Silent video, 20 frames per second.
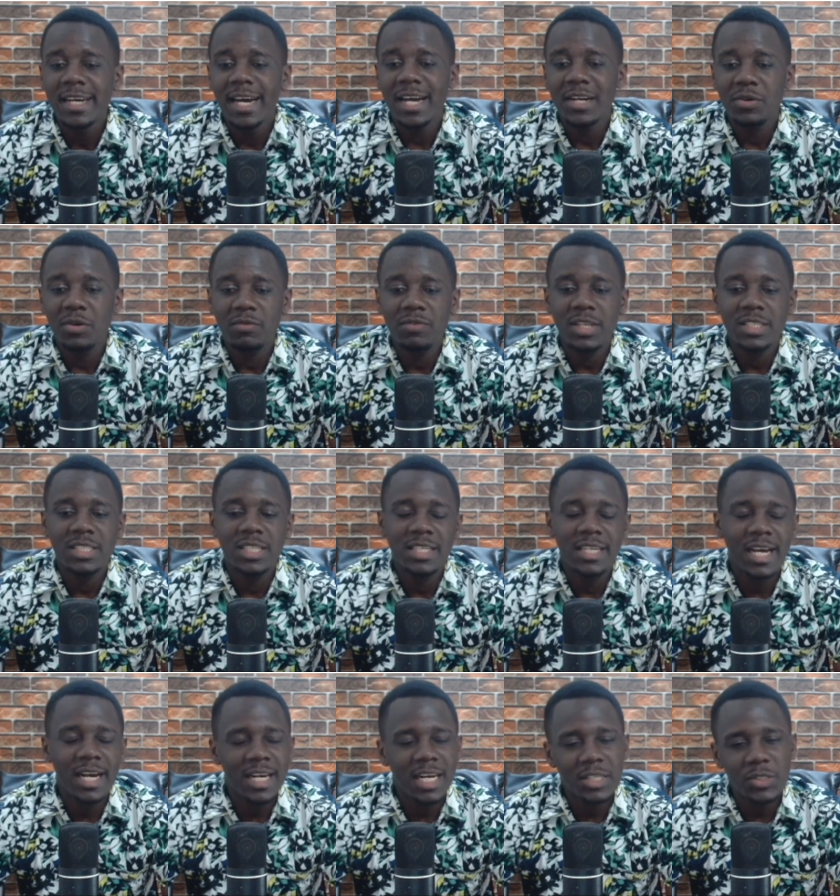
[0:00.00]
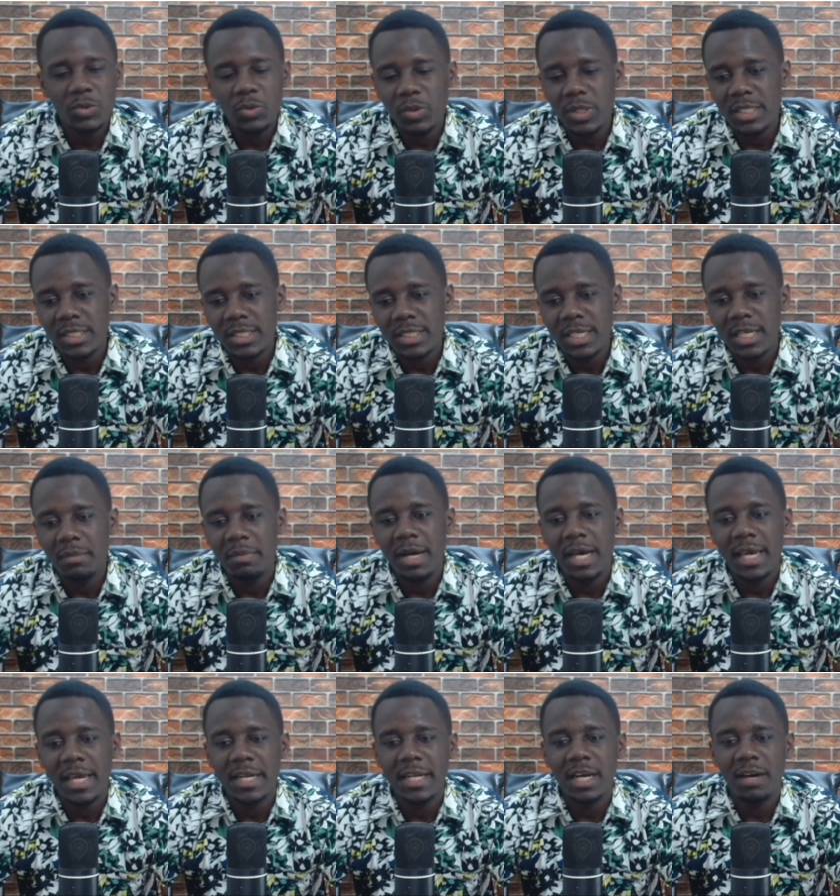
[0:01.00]
And obviously, Douglas Luiz came
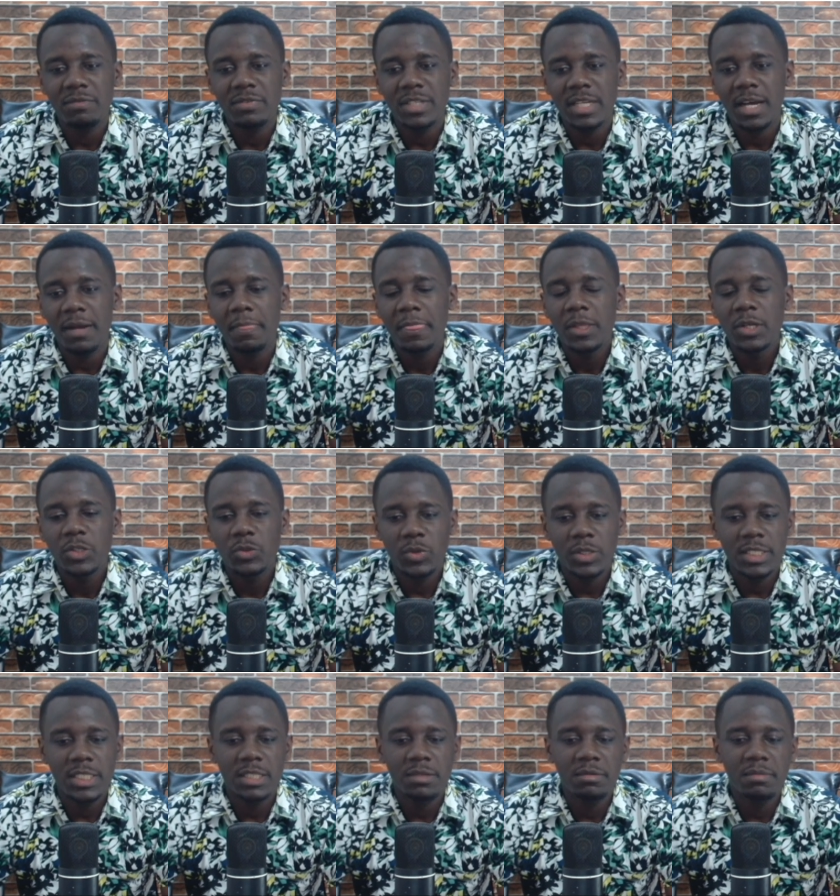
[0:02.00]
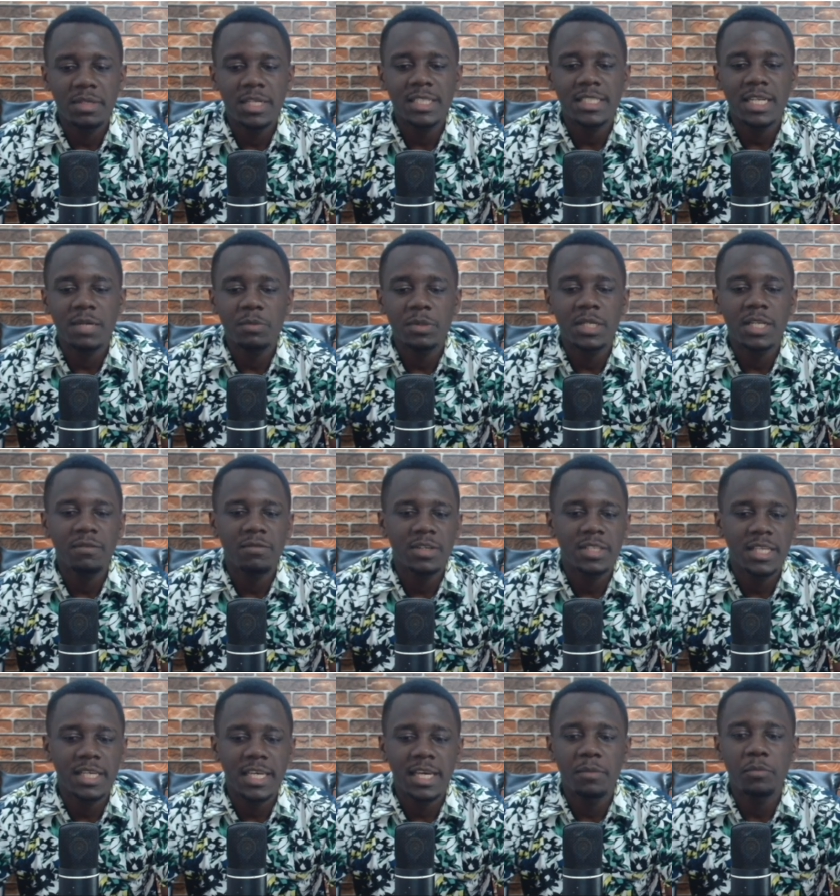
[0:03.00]
ahead after 23 minutes and re-leveled
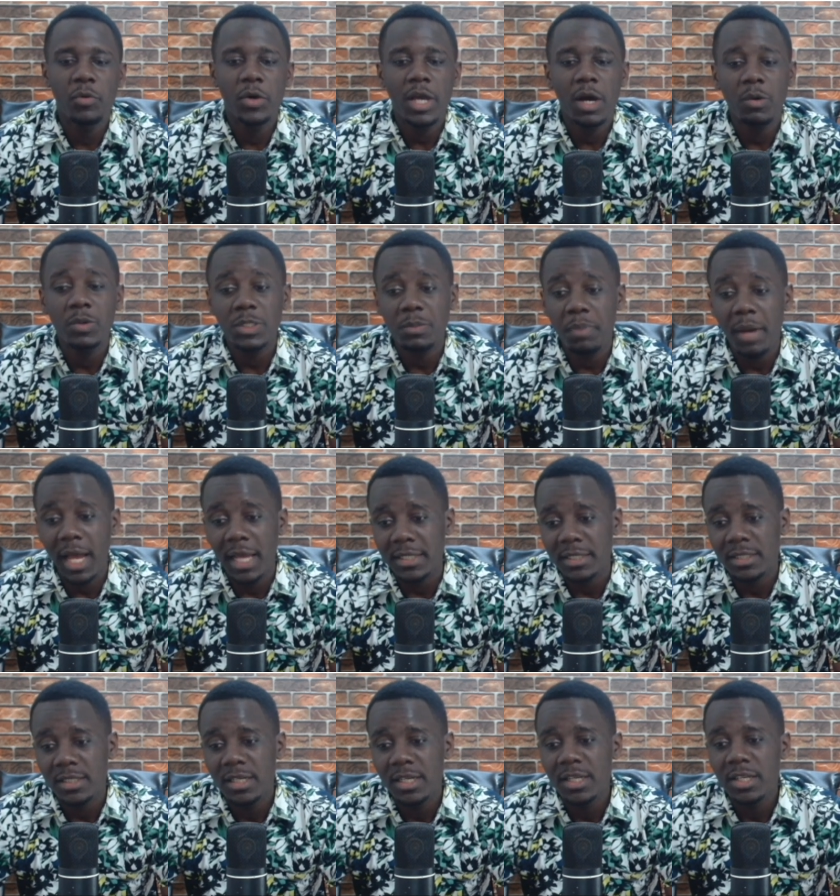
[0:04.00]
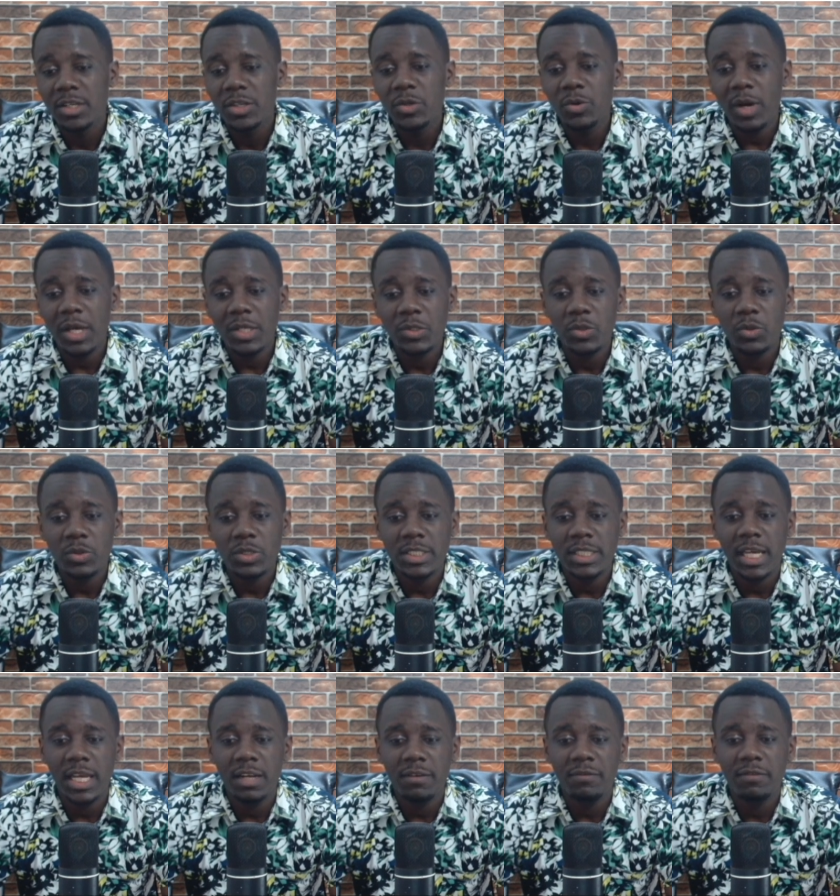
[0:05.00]
the game. Where was Spurs? You ask
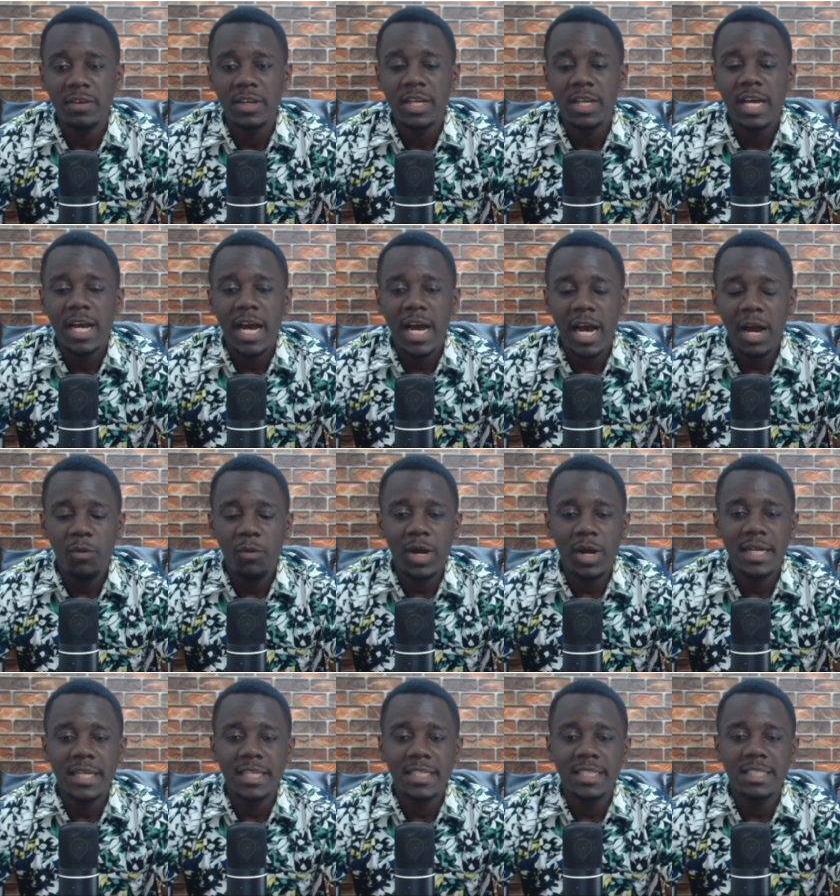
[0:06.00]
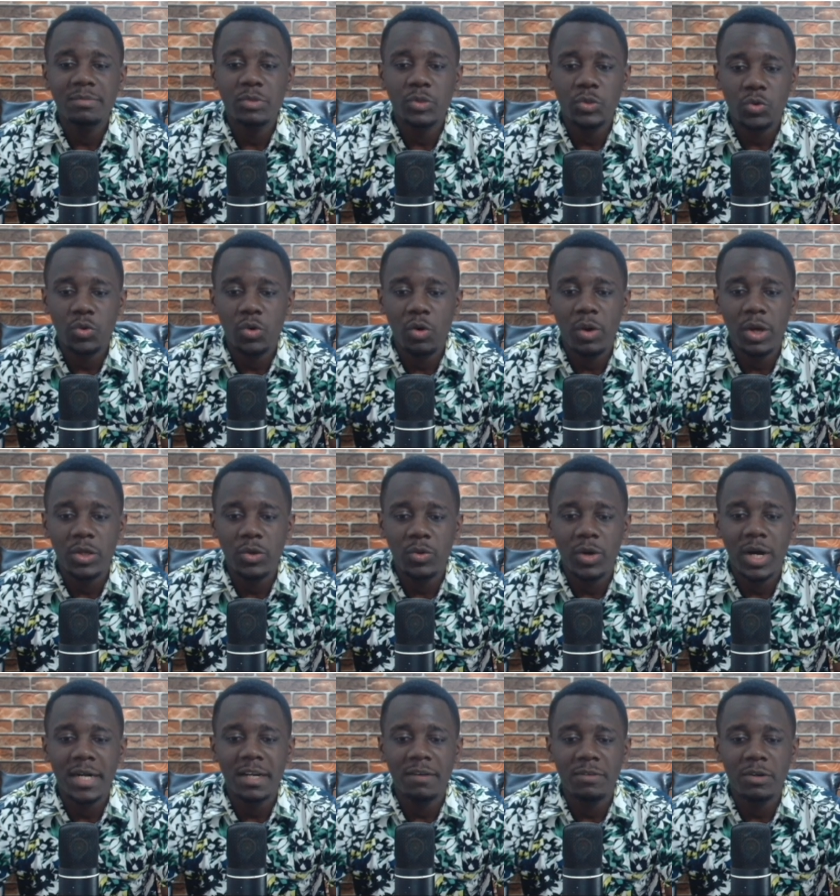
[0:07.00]
yourself, how can a team score you
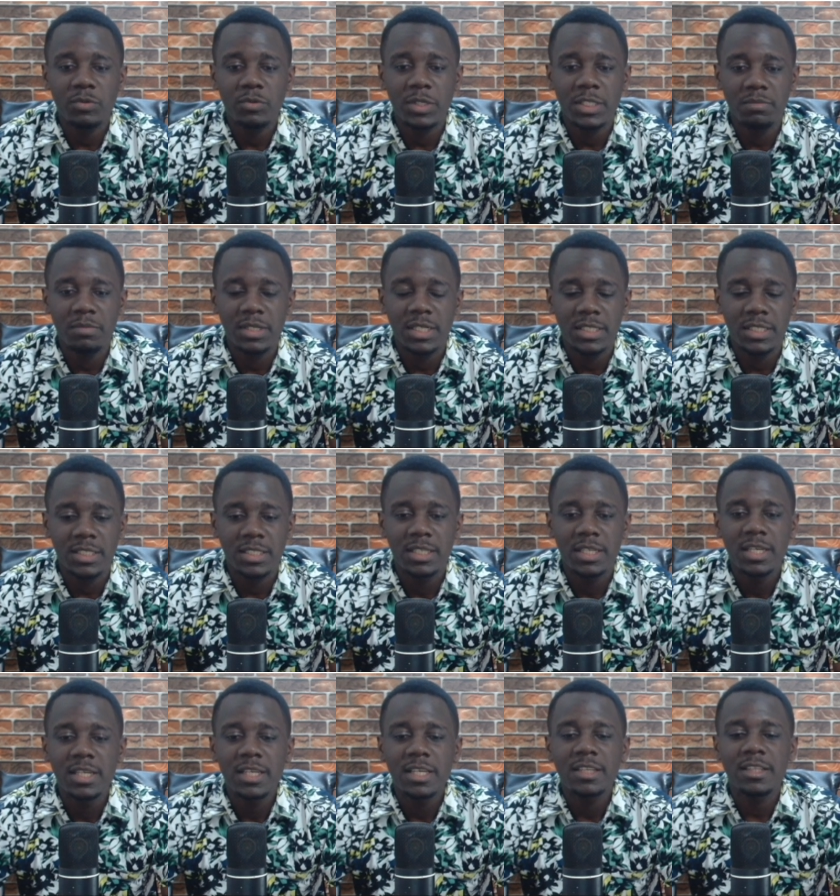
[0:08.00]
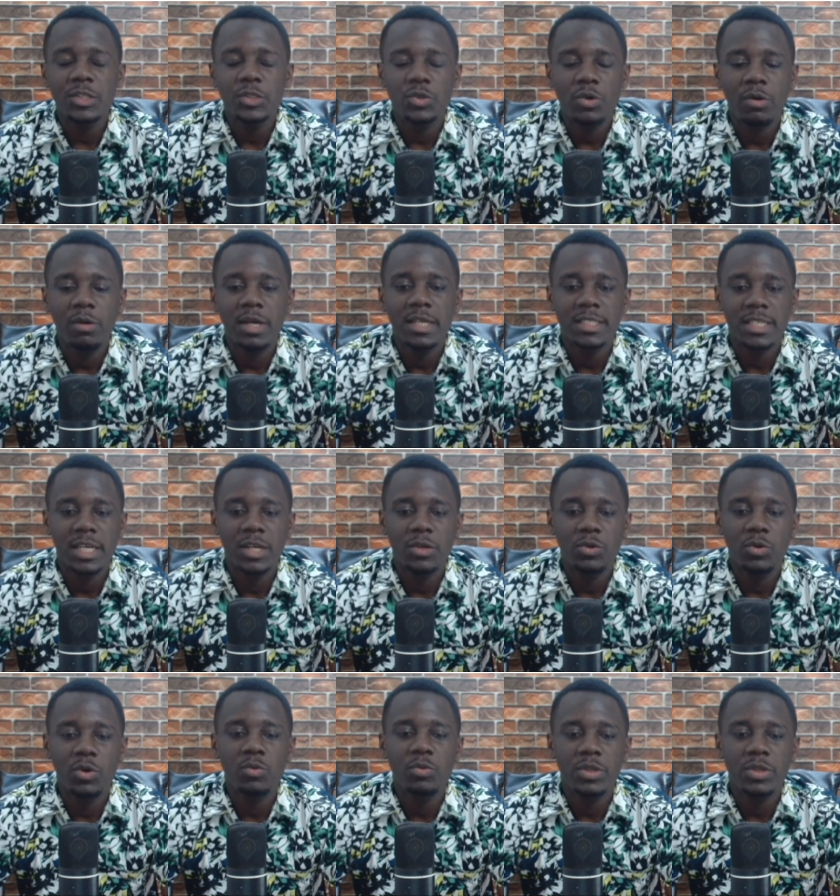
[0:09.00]
and after 20 minutes, they score a second
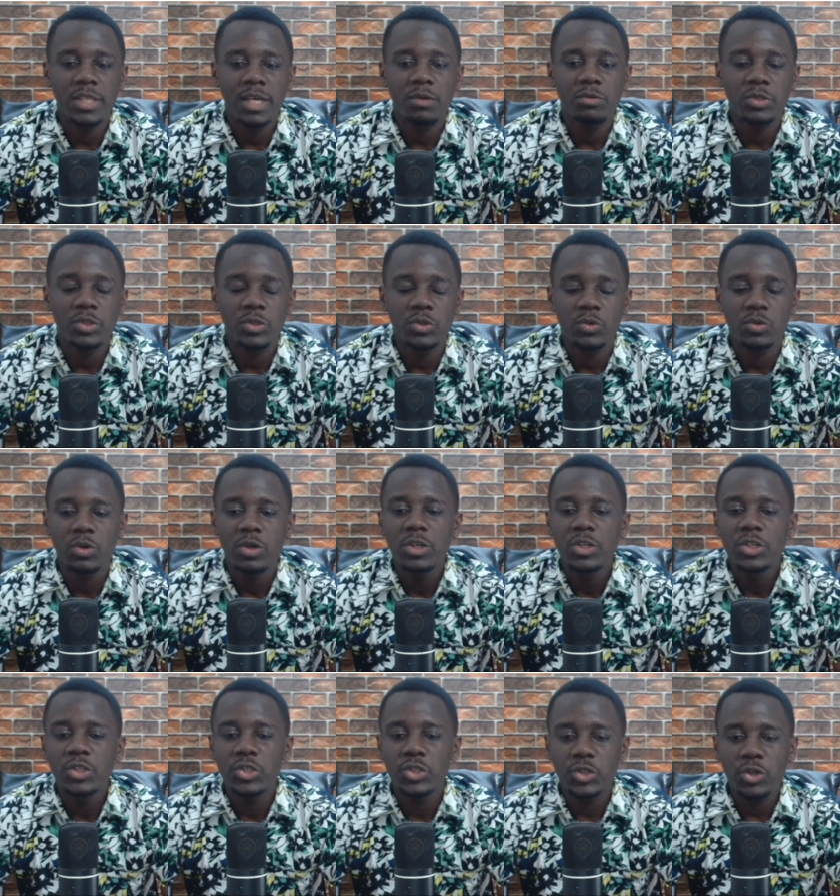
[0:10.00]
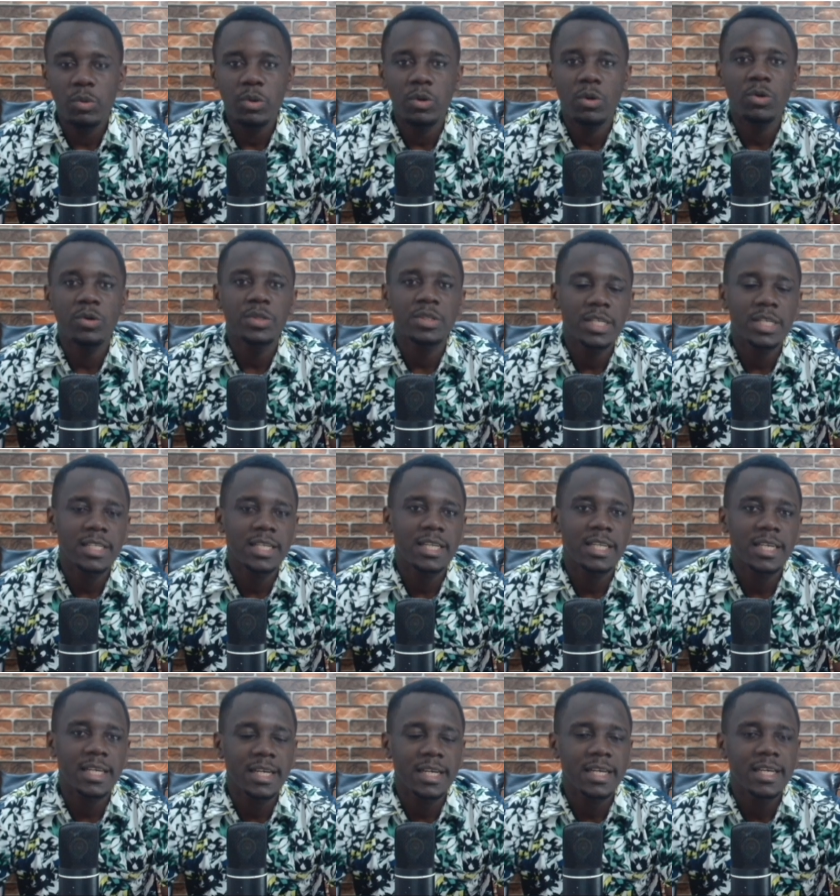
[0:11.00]
goal without you showing or
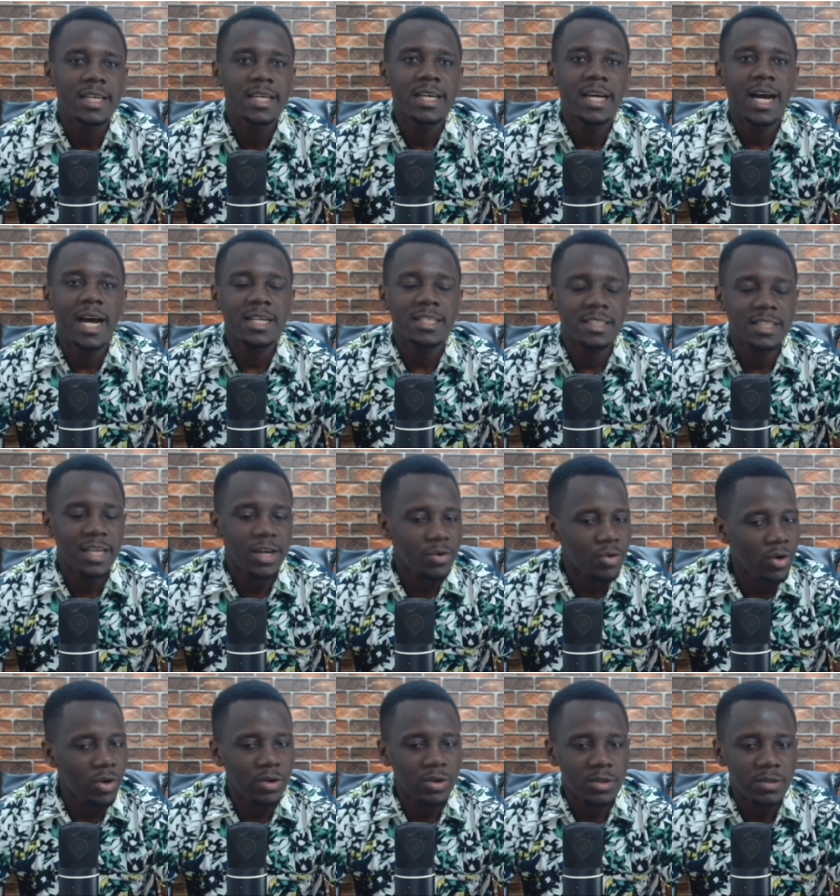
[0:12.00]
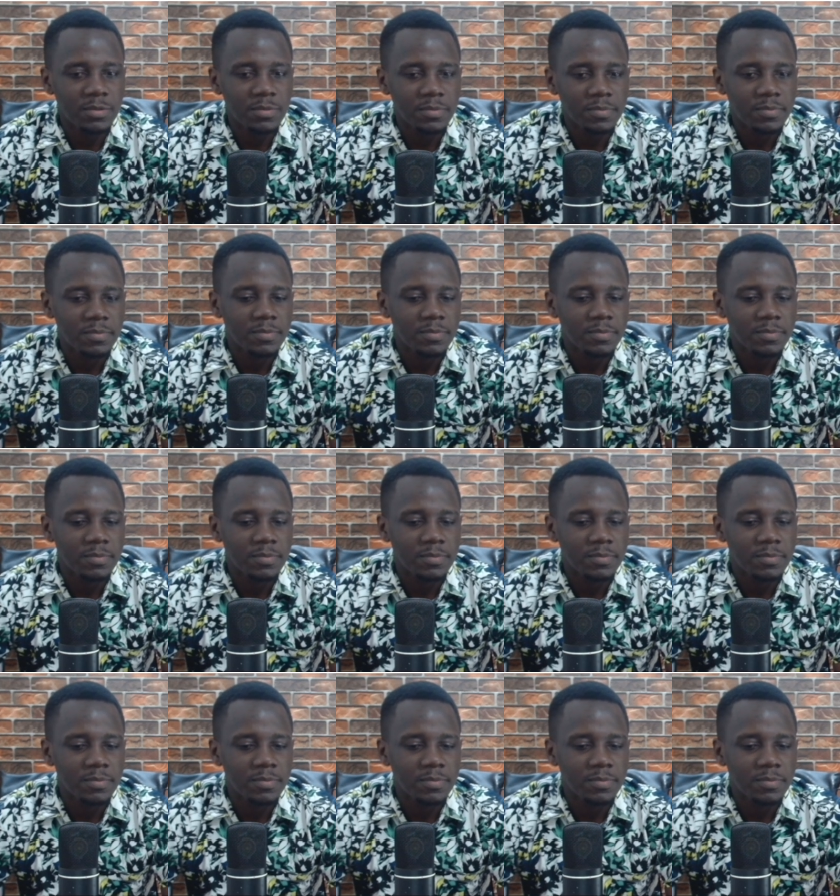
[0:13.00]
threatening at their goal?